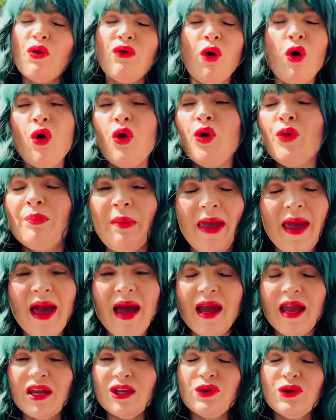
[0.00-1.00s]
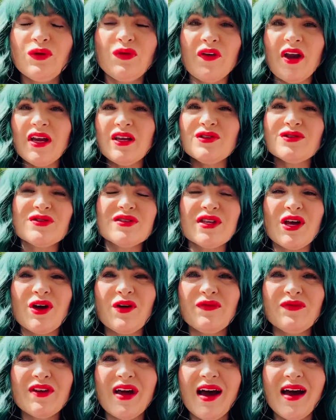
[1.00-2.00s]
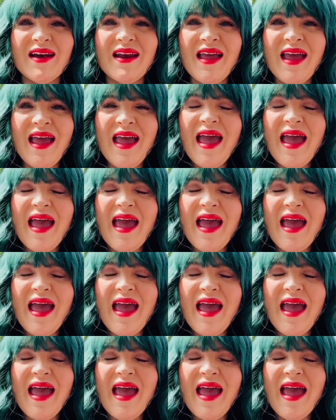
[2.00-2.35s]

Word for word: hold back and you find yourself not